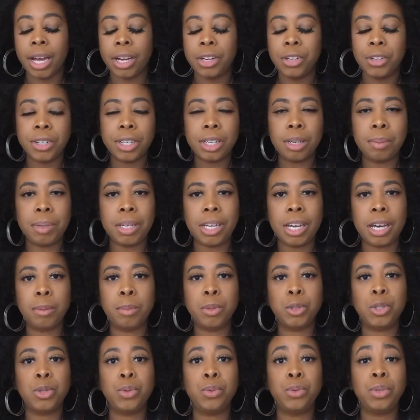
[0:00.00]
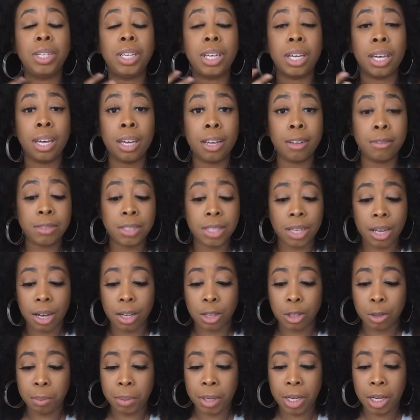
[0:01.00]
and you're going to be able to give to
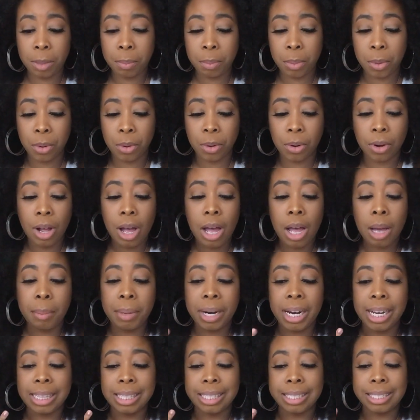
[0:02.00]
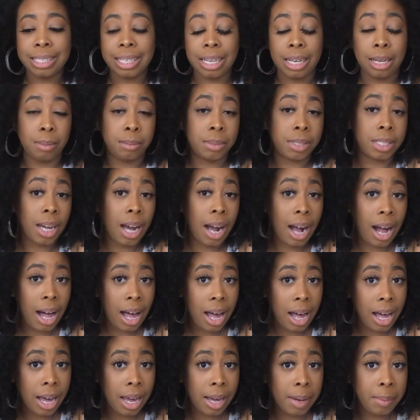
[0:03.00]
other people, but at the same
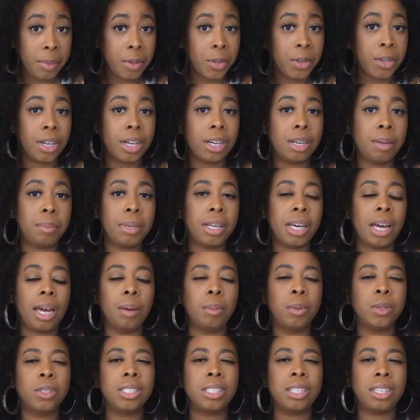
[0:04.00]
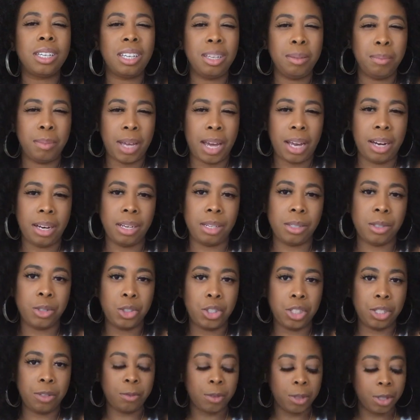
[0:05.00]
time, you're going to be able to keep that
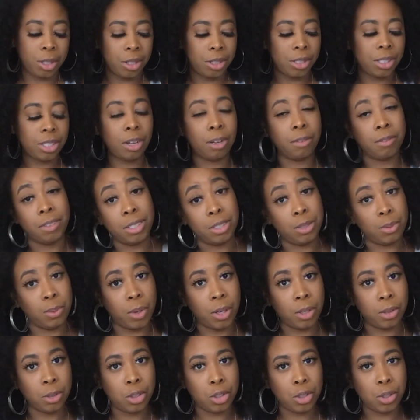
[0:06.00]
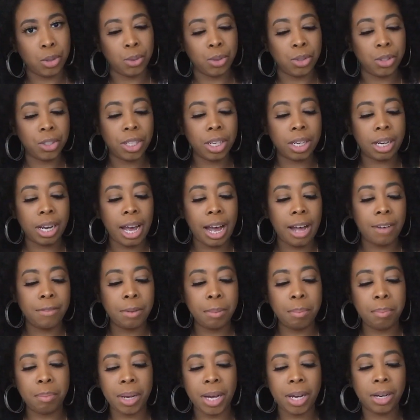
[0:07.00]
energy for yourself as well too. You're going to have
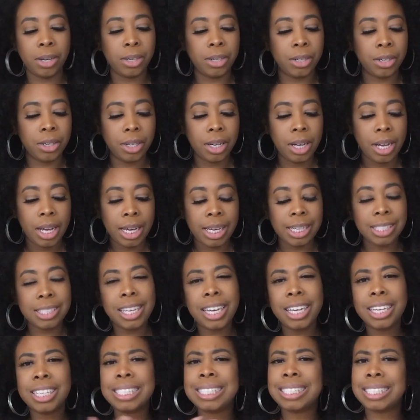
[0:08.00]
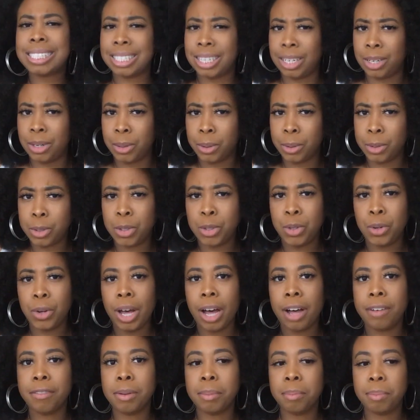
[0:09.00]
a better, it's like a skill. So you'll
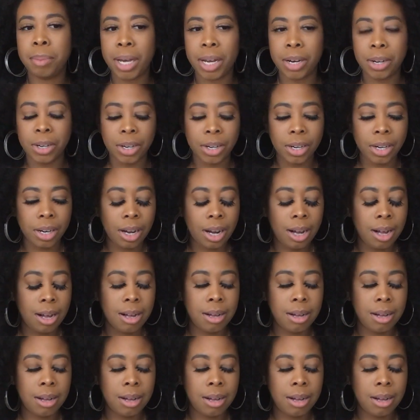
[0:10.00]
have a better